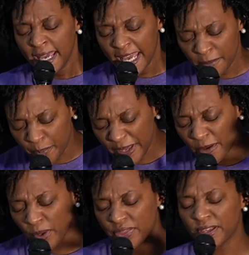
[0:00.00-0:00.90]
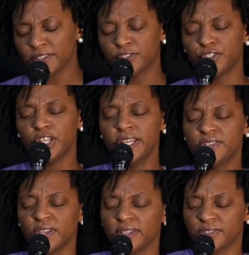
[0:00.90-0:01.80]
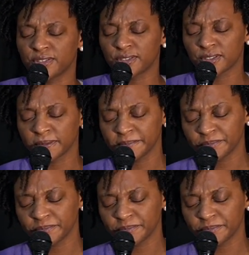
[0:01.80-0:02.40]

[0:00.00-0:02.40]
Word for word: and be with us, Jesus.